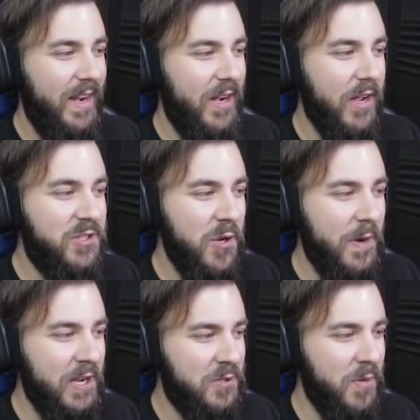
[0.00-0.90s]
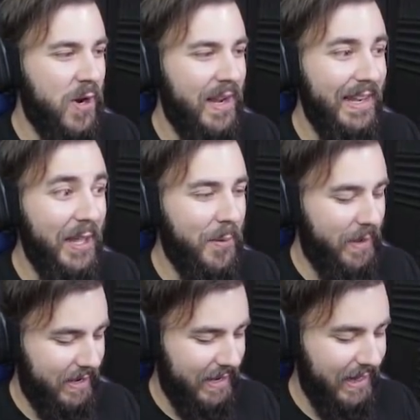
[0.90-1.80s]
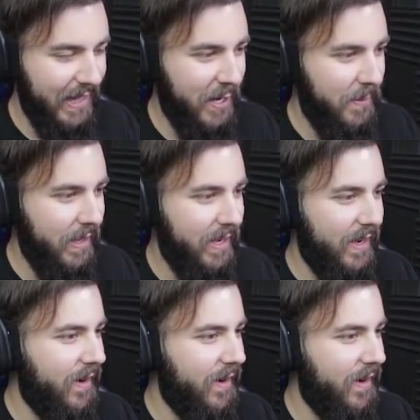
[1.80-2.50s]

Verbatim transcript: Not too much more, a little bit, a little bit.